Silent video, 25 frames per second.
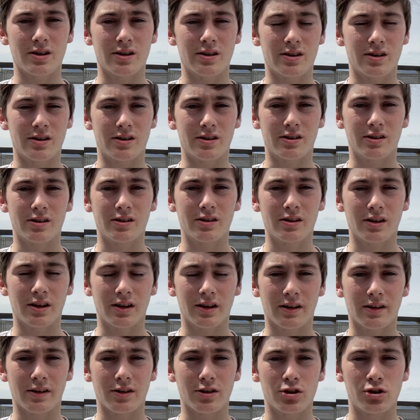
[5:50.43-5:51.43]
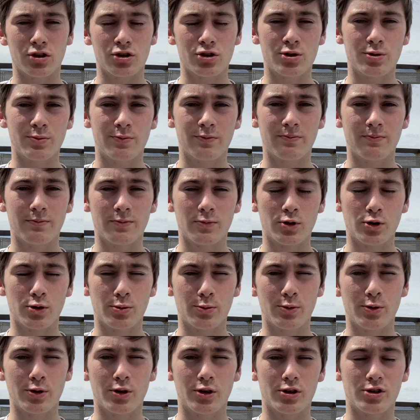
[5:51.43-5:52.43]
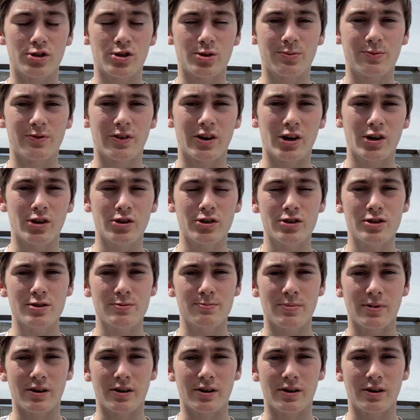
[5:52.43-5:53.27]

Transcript: are like normal YouTube videos,